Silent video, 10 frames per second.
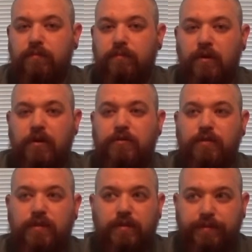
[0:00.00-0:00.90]
march
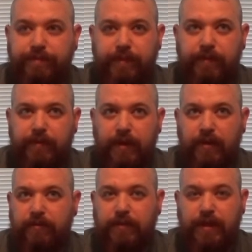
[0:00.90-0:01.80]
was
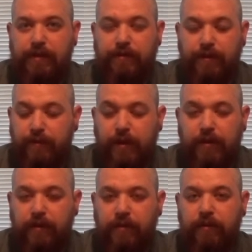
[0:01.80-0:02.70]
kind of a standard thing we
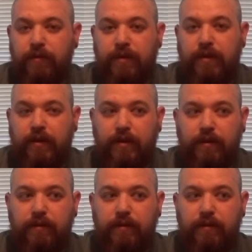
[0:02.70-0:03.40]
had to do. It wasn't like a